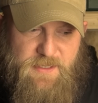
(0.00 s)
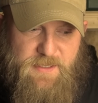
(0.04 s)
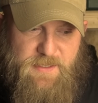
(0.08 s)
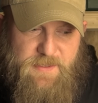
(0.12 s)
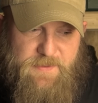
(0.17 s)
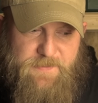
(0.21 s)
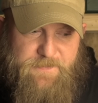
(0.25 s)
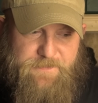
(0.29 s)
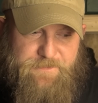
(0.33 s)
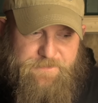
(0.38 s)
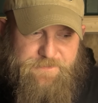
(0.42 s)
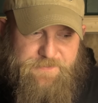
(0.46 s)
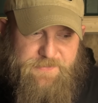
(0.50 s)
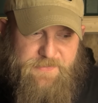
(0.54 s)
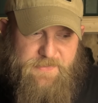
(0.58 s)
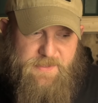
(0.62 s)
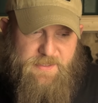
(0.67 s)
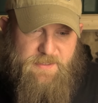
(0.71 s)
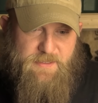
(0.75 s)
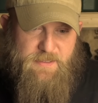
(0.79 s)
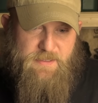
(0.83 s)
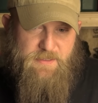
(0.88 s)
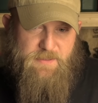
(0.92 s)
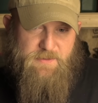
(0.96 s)
uh,
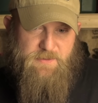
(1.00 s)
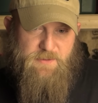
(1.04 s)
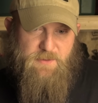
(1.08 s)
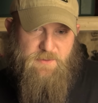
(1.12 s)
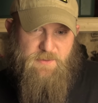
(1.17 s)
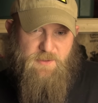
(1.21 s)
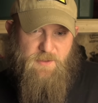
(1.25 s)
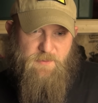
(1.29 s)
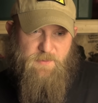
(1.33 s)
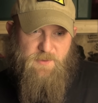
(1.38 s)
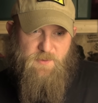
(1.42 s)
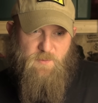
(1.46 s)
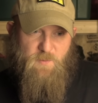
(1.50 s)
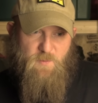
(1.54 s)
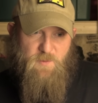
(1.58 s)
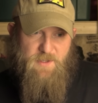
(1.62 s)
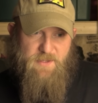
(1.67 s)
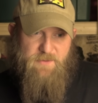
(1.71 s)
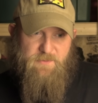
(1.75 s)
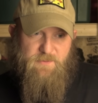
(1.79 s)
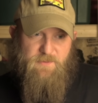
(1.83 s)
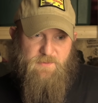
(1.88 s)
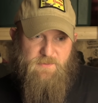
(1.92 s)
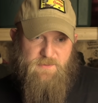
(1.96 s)
determine
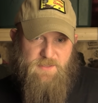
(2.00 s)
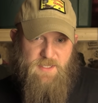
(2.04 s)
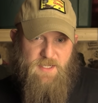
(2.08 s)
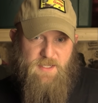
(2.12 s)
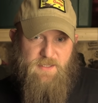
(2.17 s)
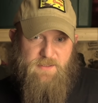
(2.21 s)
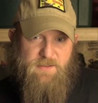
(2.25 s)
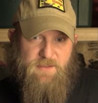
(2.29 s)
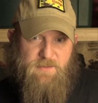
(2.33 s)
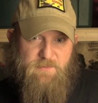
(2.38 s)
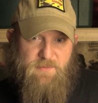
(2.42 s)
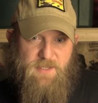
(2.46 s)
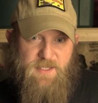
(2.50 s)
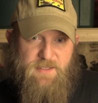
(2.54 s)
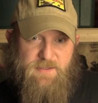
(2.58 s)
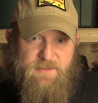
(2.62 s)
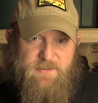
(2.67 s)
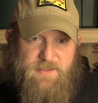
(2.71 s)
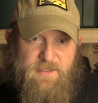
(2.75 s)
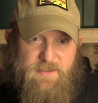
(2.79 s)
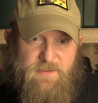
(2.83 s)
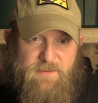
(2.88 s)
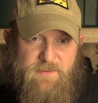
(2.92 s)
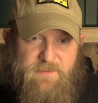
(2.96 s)
whether or not a
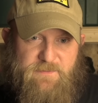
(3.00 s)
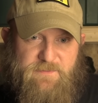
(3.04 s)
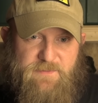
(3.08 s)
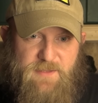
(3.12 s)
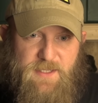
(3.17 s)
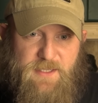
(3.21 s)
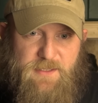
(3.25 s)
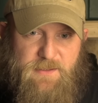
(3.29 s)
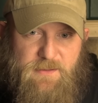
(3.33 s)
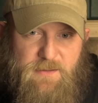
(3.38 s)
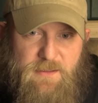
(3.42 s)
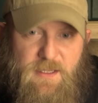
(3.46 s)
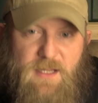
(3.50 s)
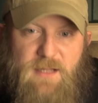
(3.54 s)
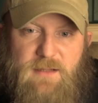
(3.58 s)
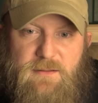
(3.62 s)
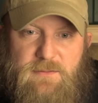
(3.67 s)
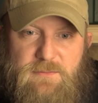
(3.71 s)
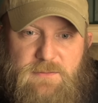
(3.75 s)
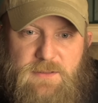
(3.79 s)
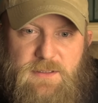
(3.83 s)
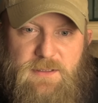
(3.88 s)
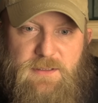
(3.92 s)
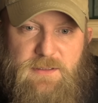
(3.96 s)
monetary fine
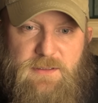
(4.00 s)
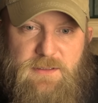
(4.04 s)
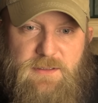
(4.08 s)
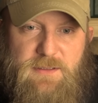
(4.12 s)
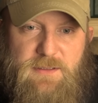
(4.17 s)
alone